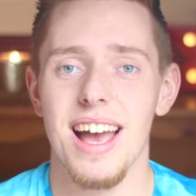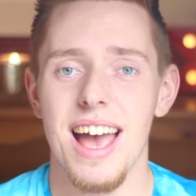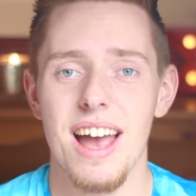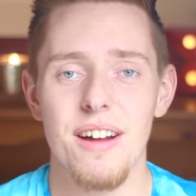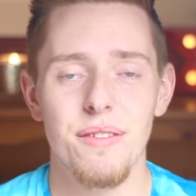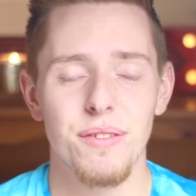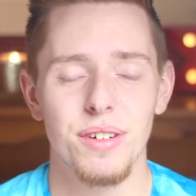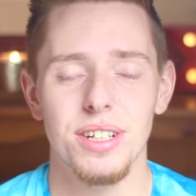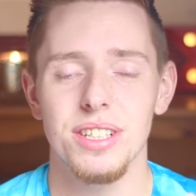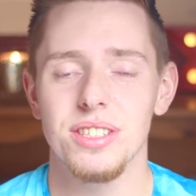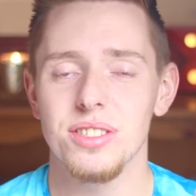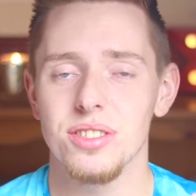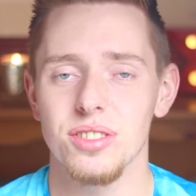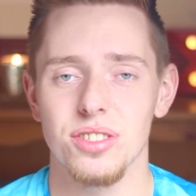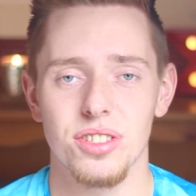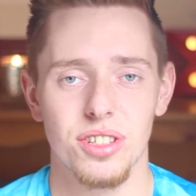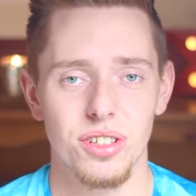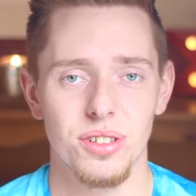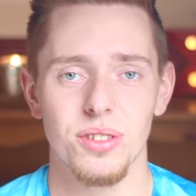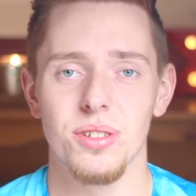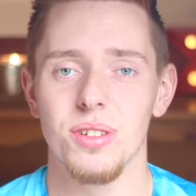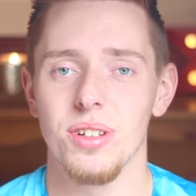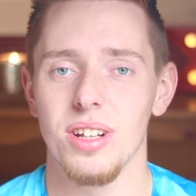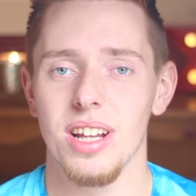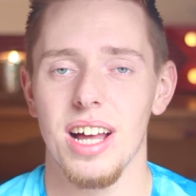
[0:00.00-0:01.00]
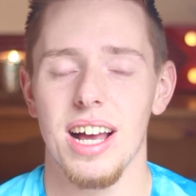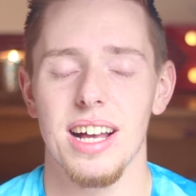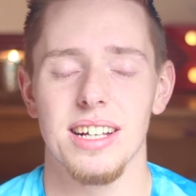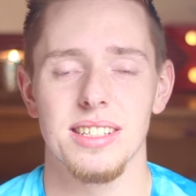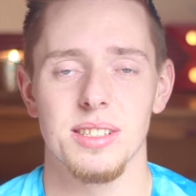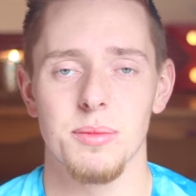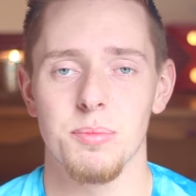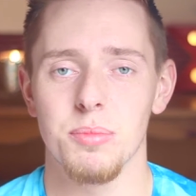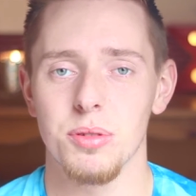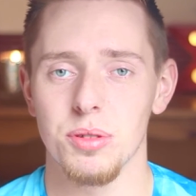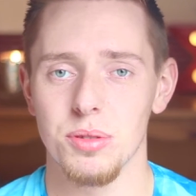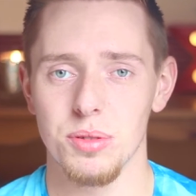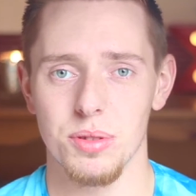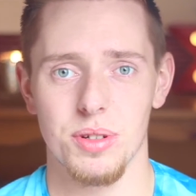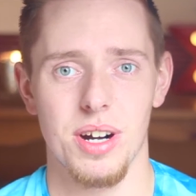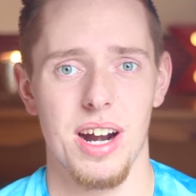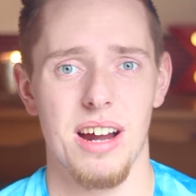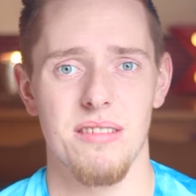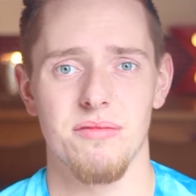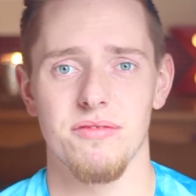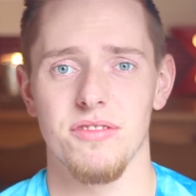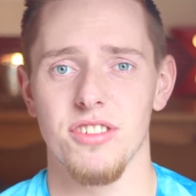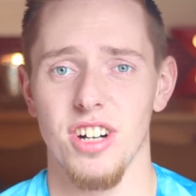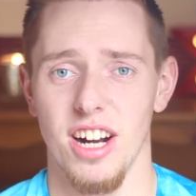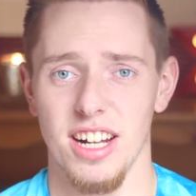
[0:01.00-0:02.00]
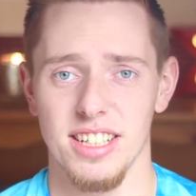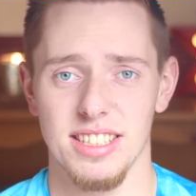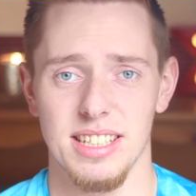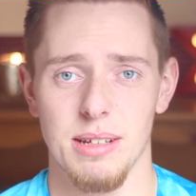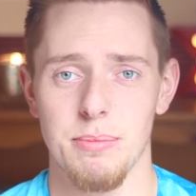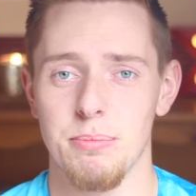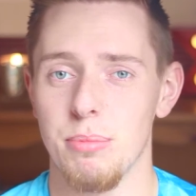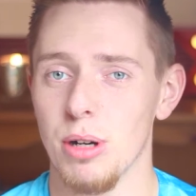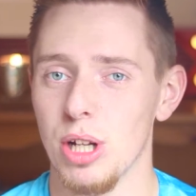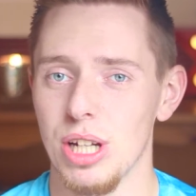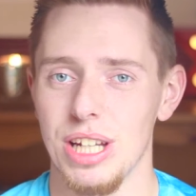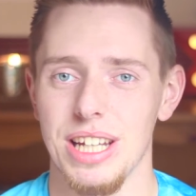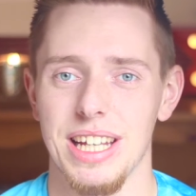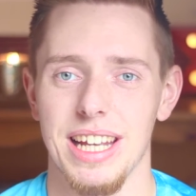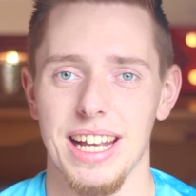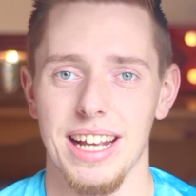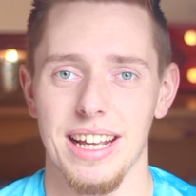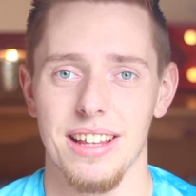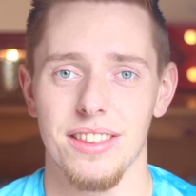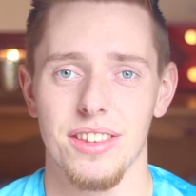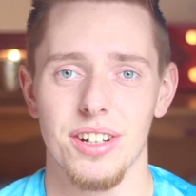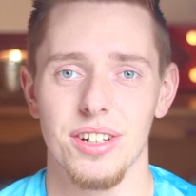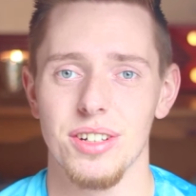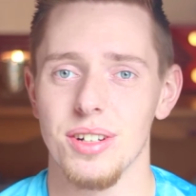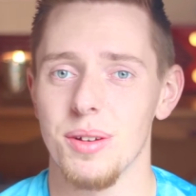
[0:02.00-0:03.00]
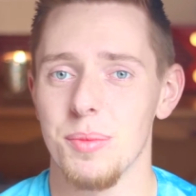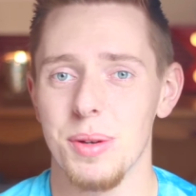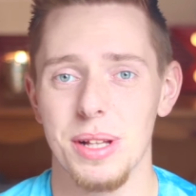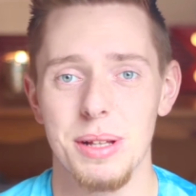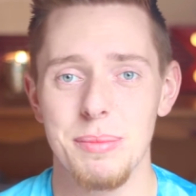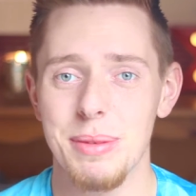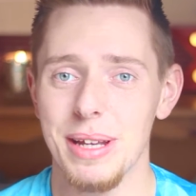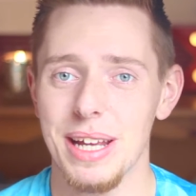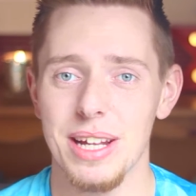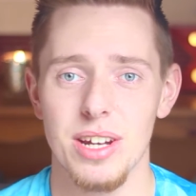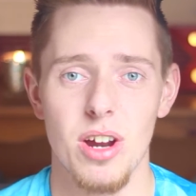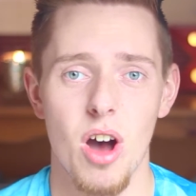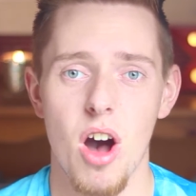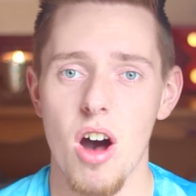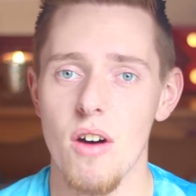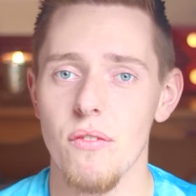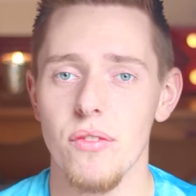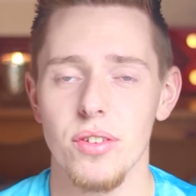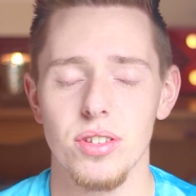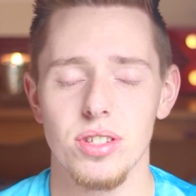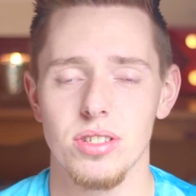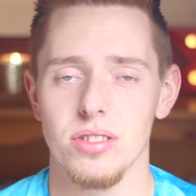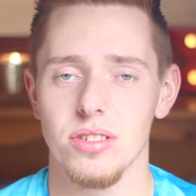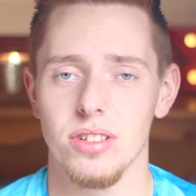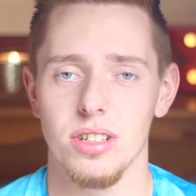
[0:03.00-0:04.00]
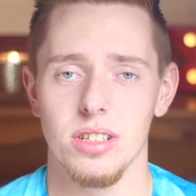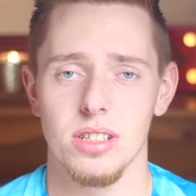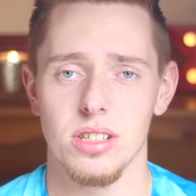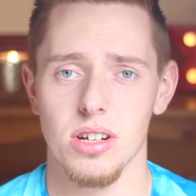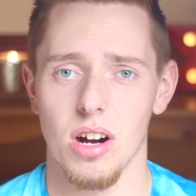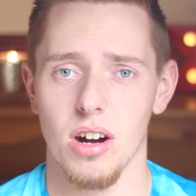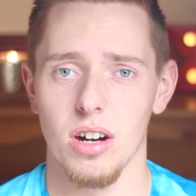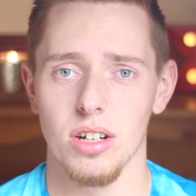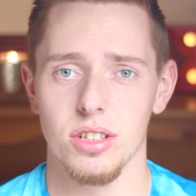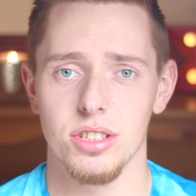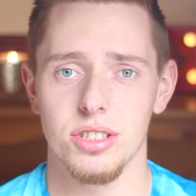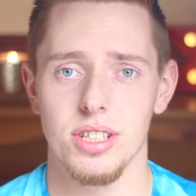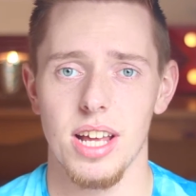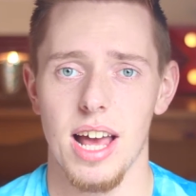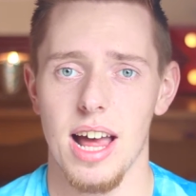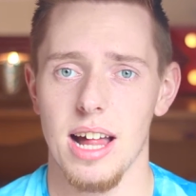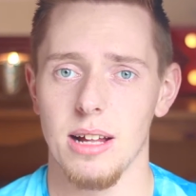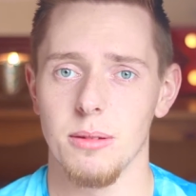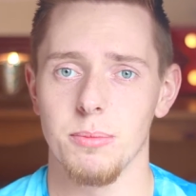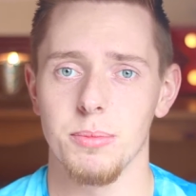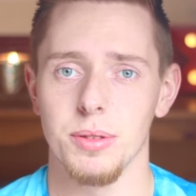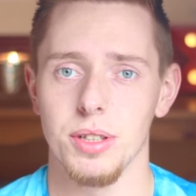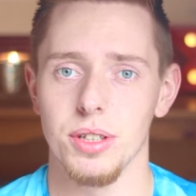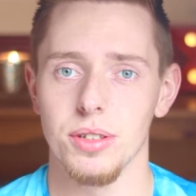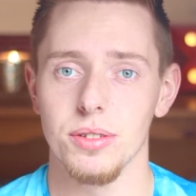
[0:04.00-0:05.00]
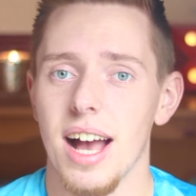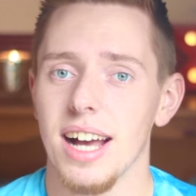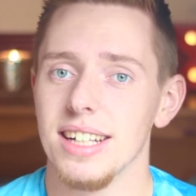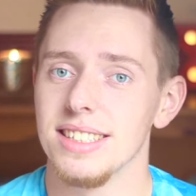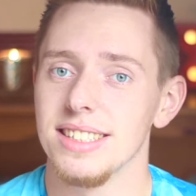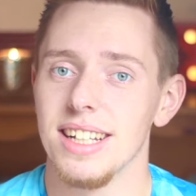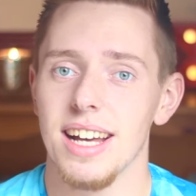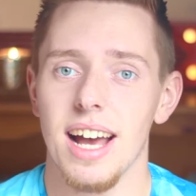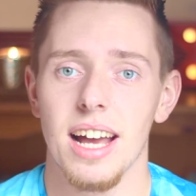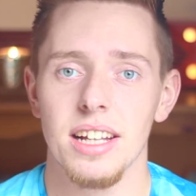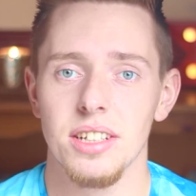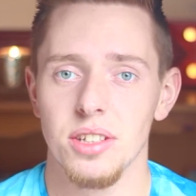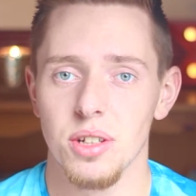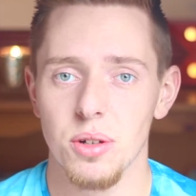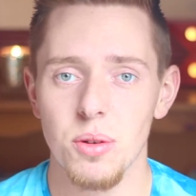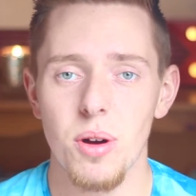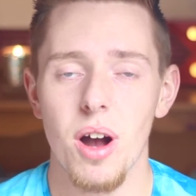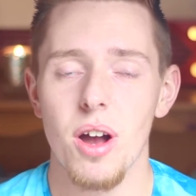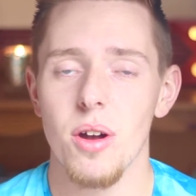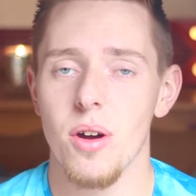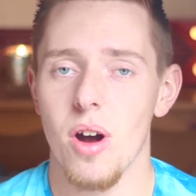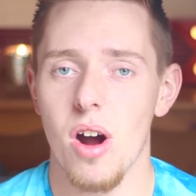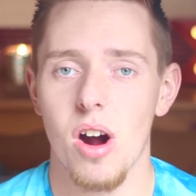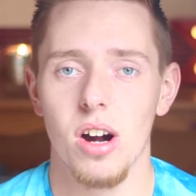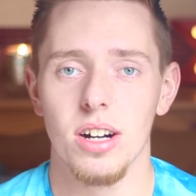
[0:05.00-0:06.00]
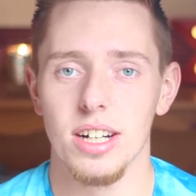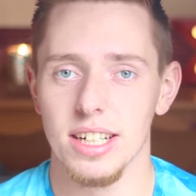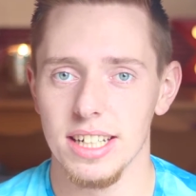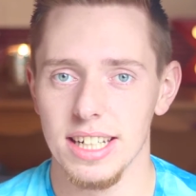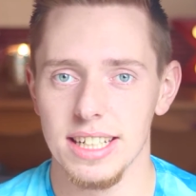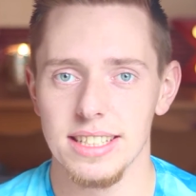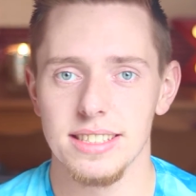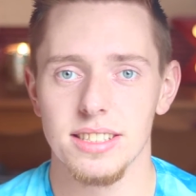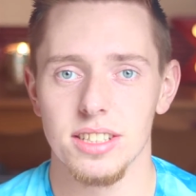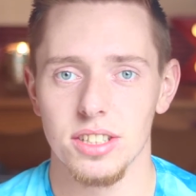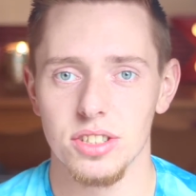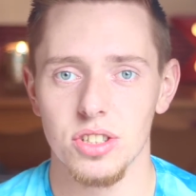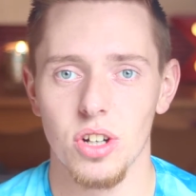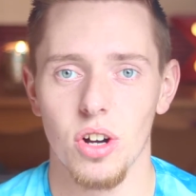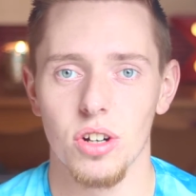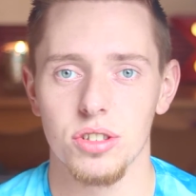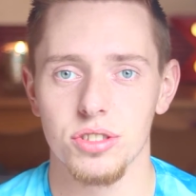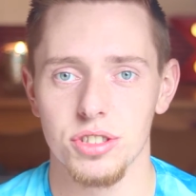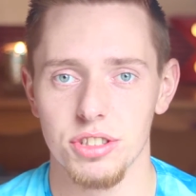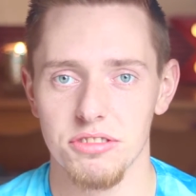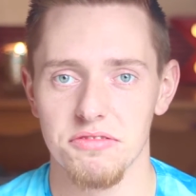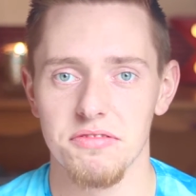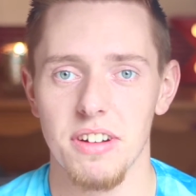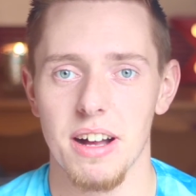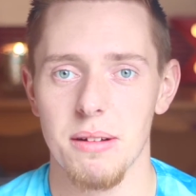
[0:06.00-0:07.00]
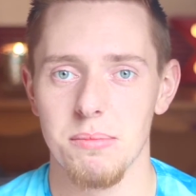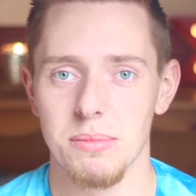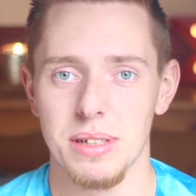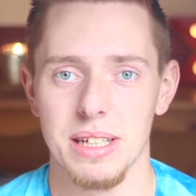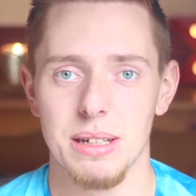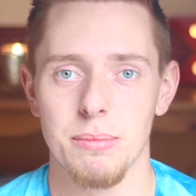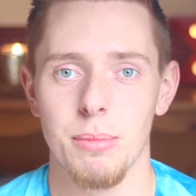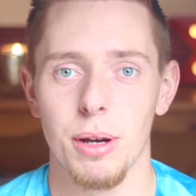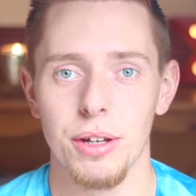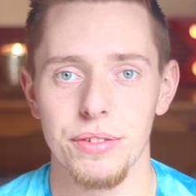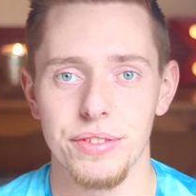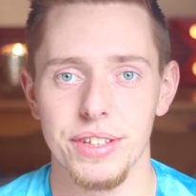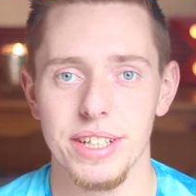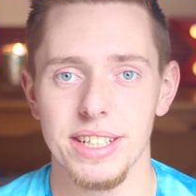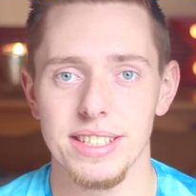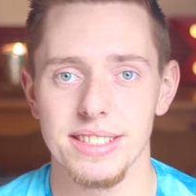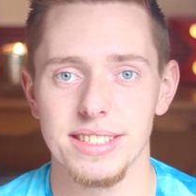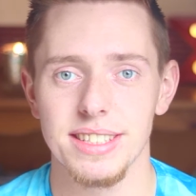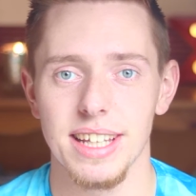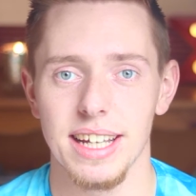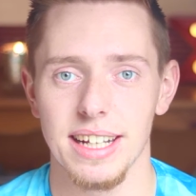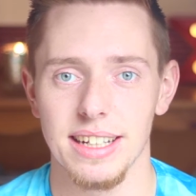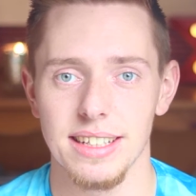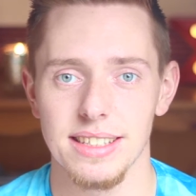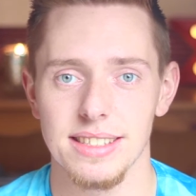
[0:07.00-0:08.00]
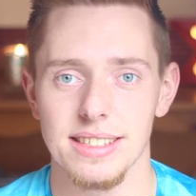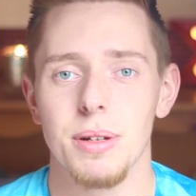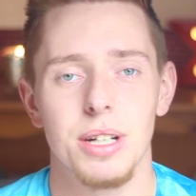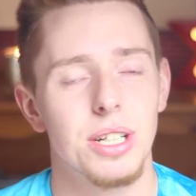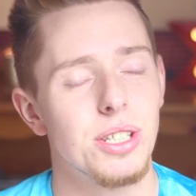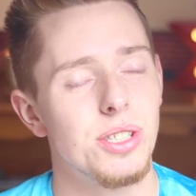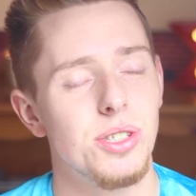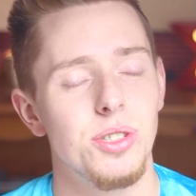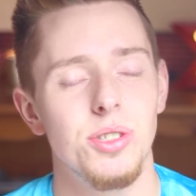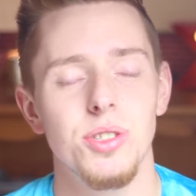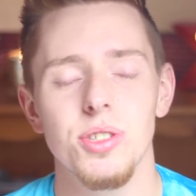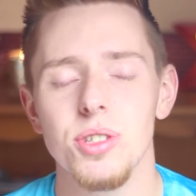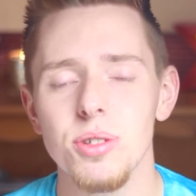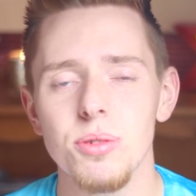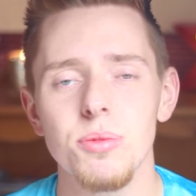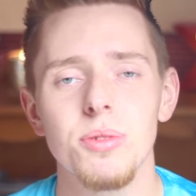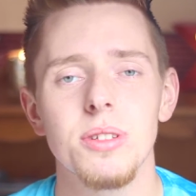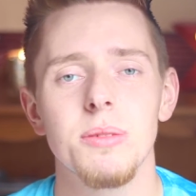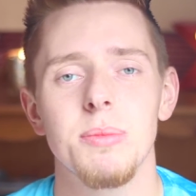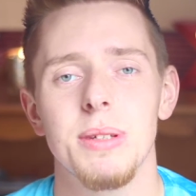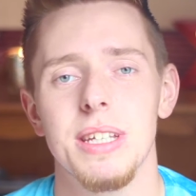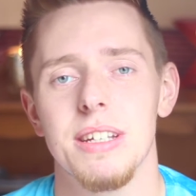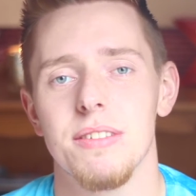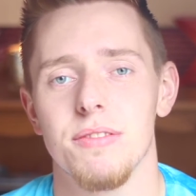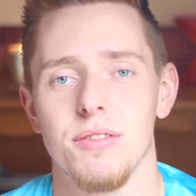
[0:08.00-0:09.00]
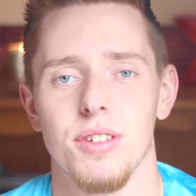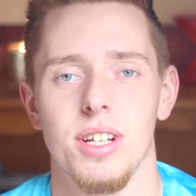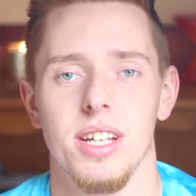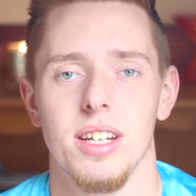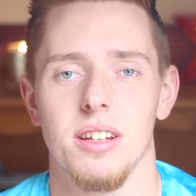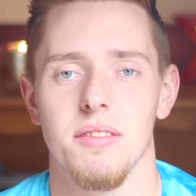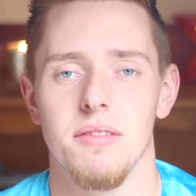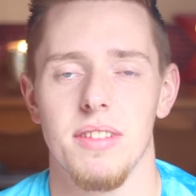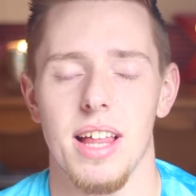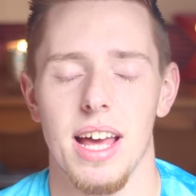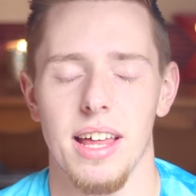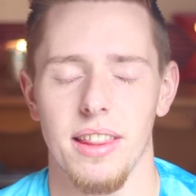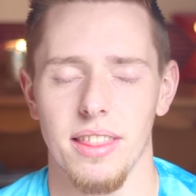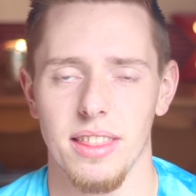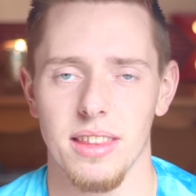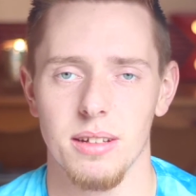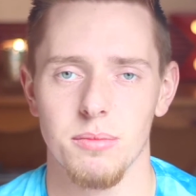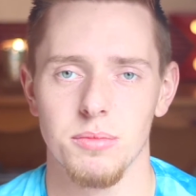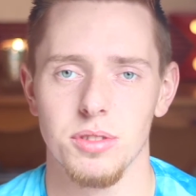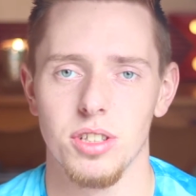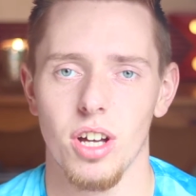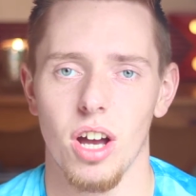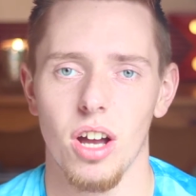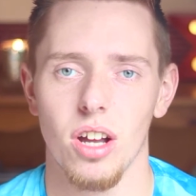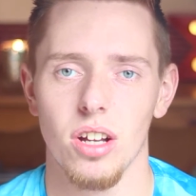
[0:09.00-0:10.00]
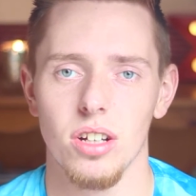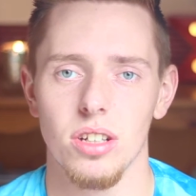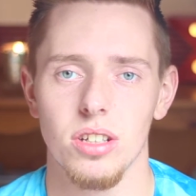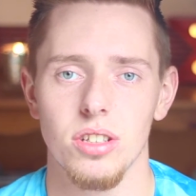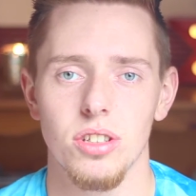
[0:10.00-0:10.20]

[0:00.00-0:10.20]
Every school has a program for anti-bullying. There will be an officer in charge to help you, and I know how hard it is to talk to your family about these things, because you will be afraid of letting them down.